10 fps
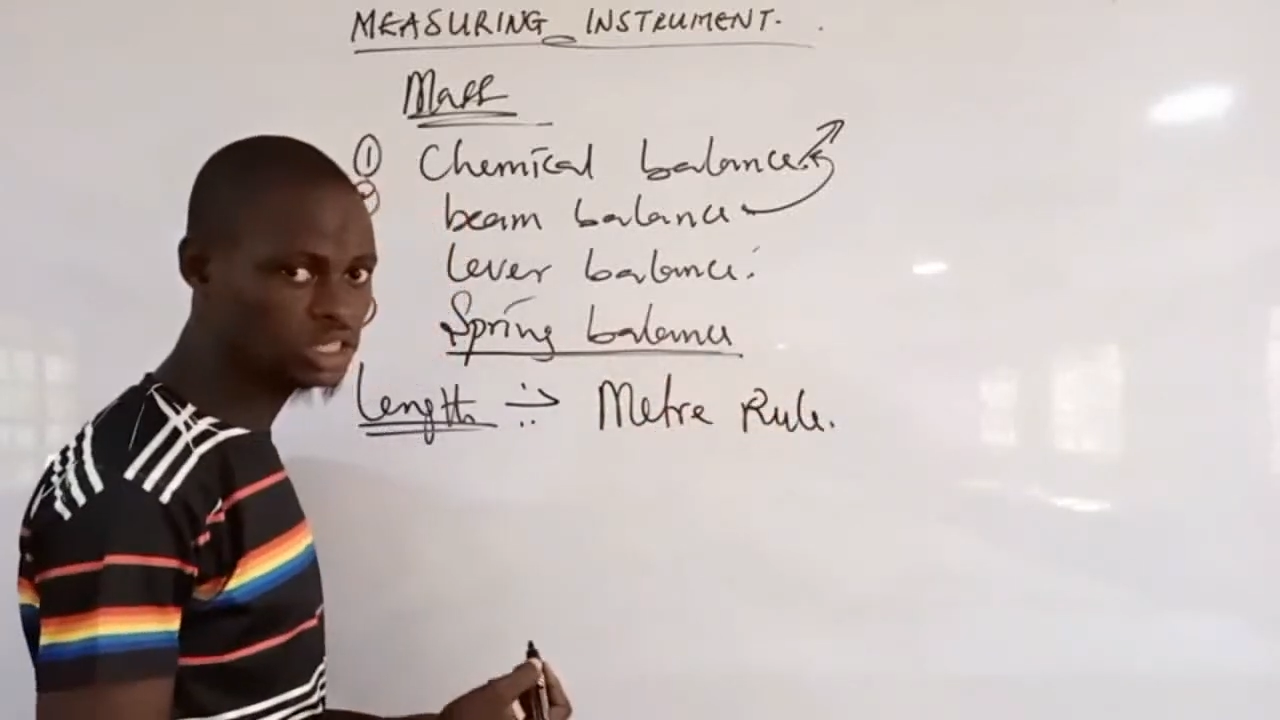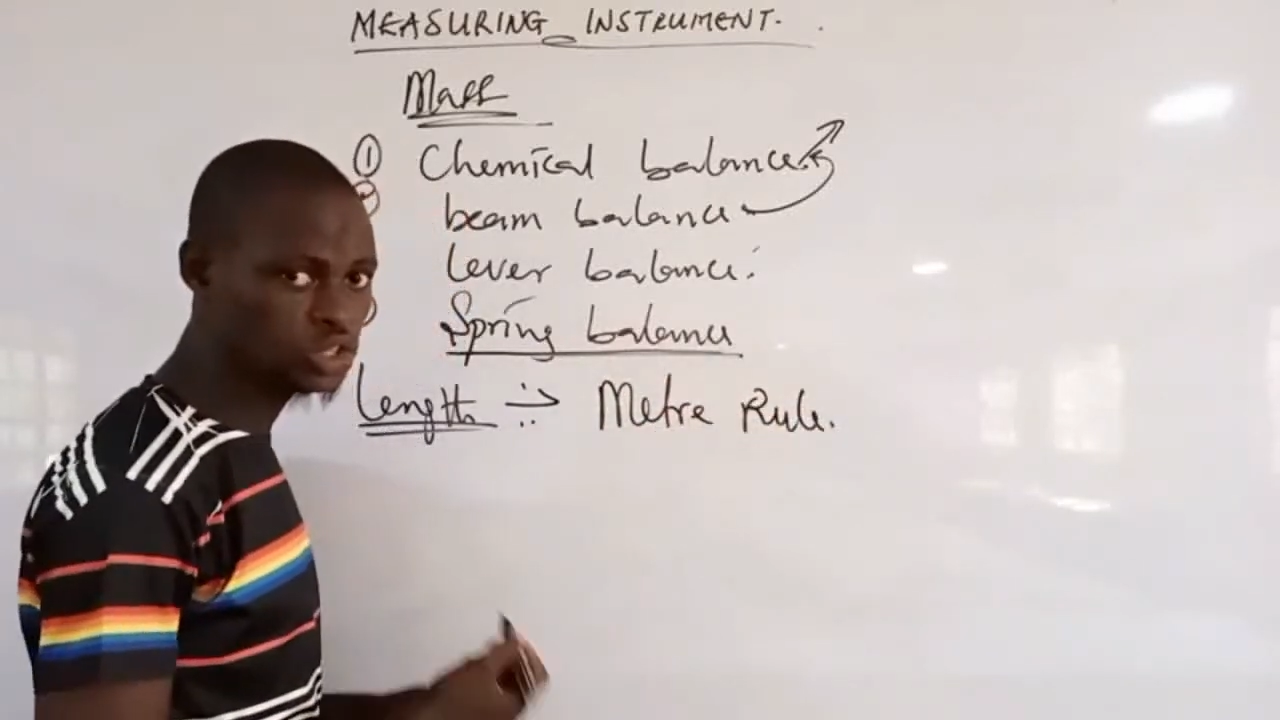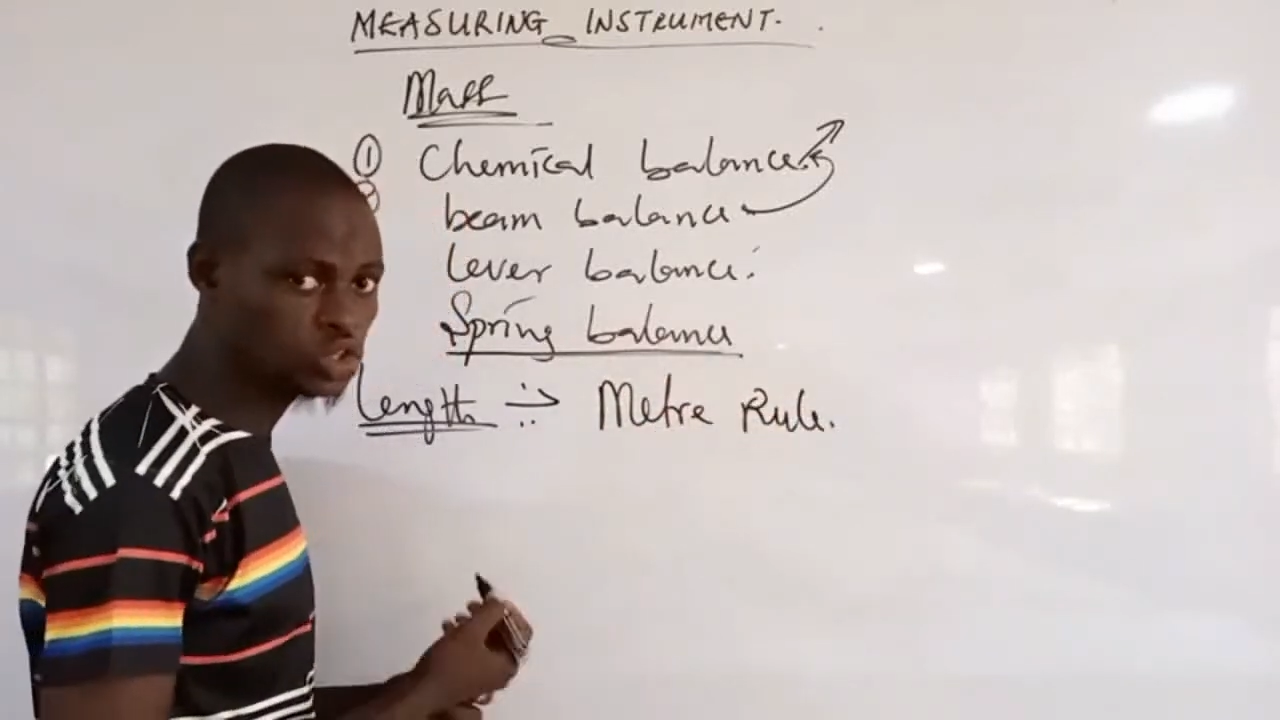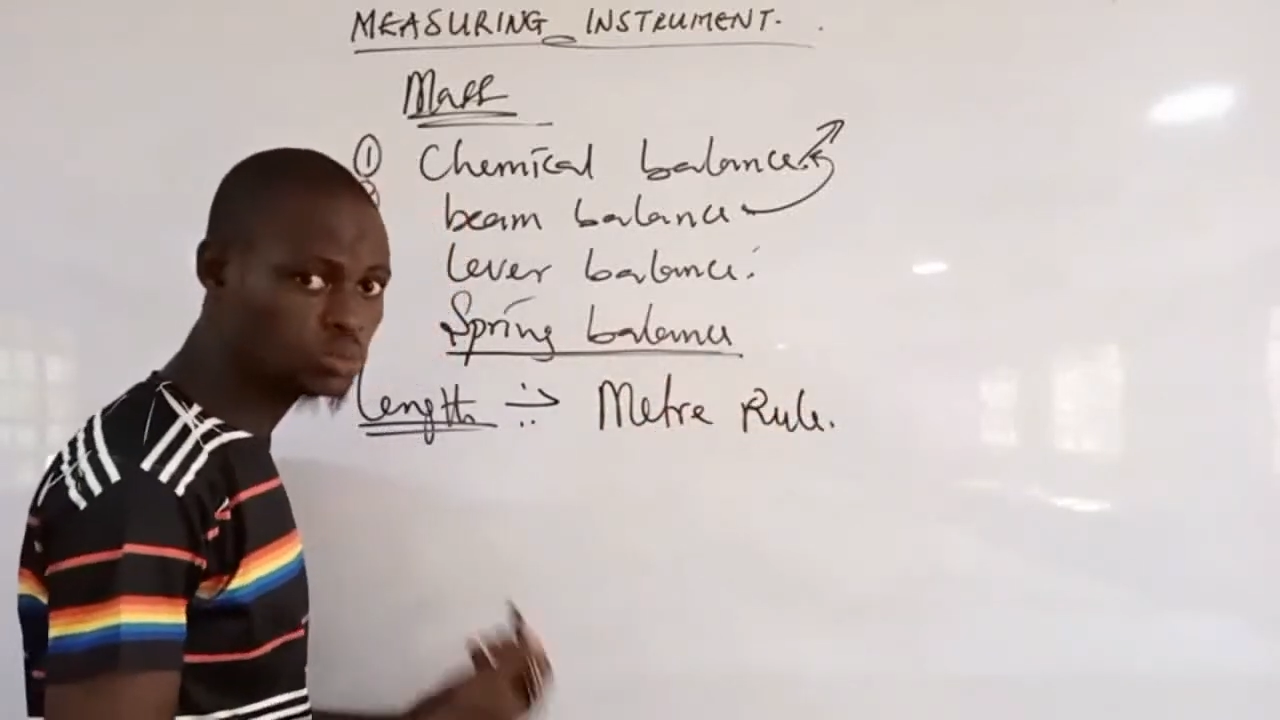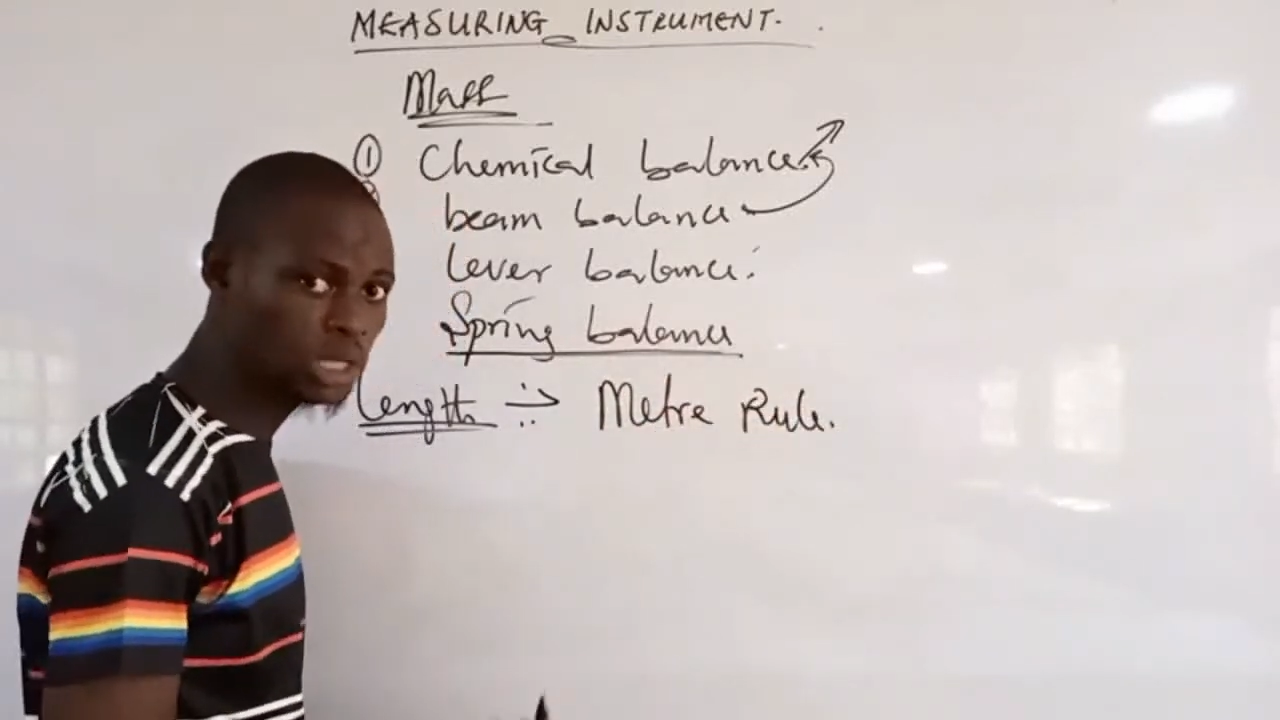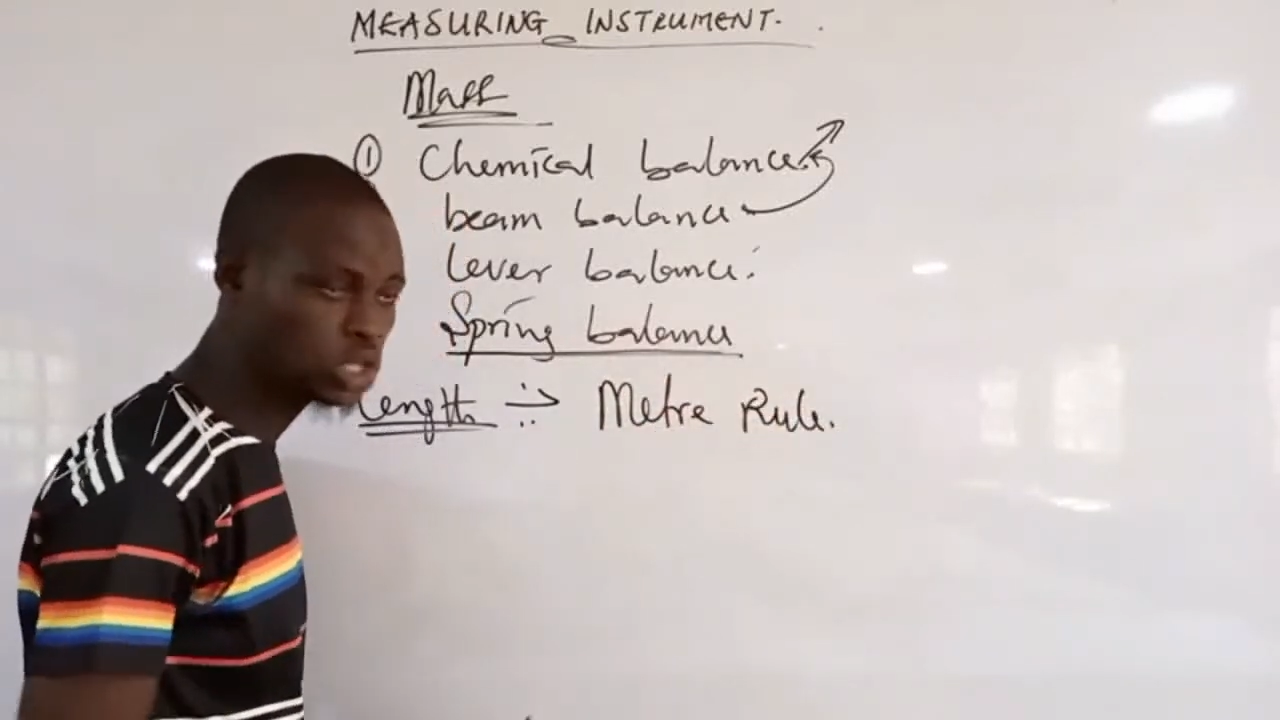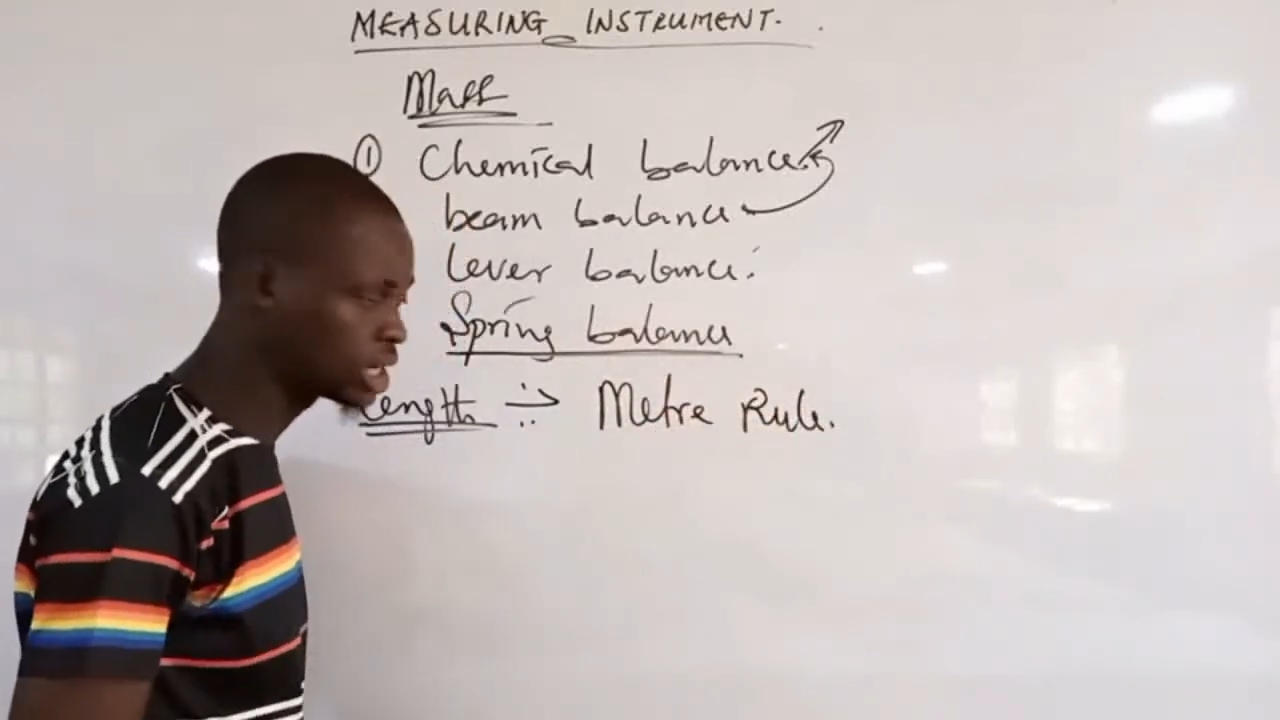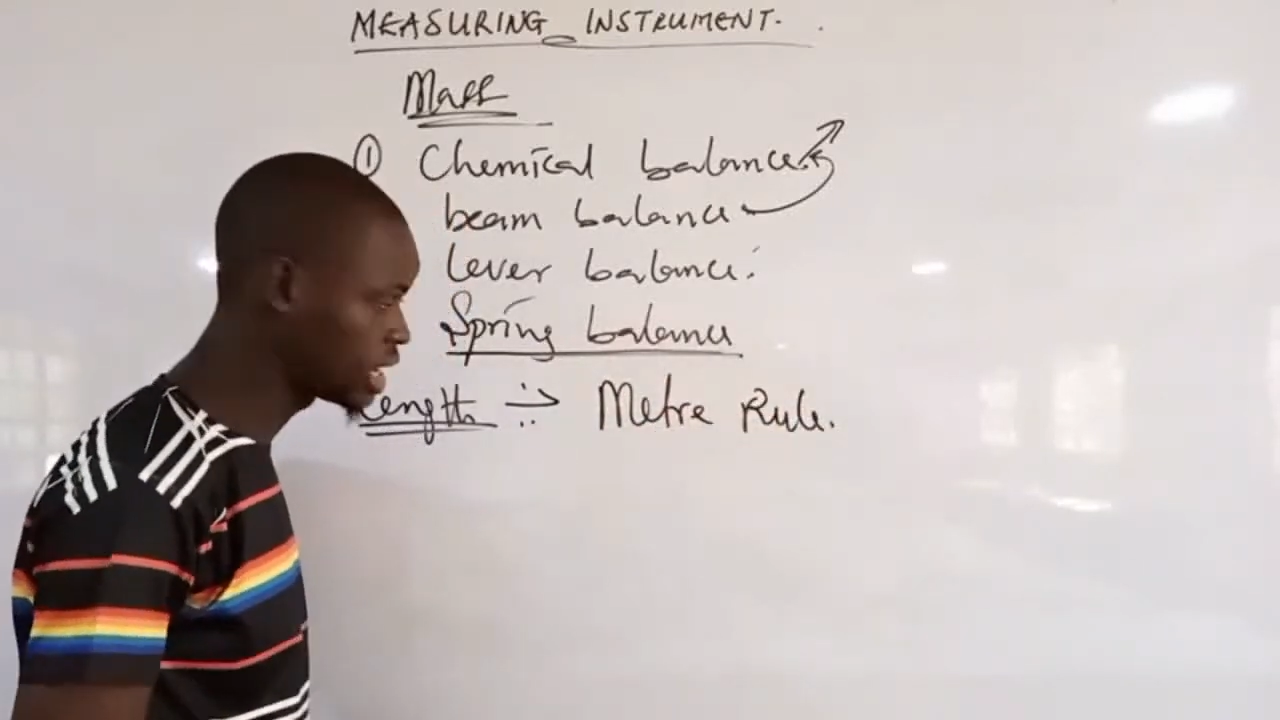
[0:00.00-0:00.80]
is used to measure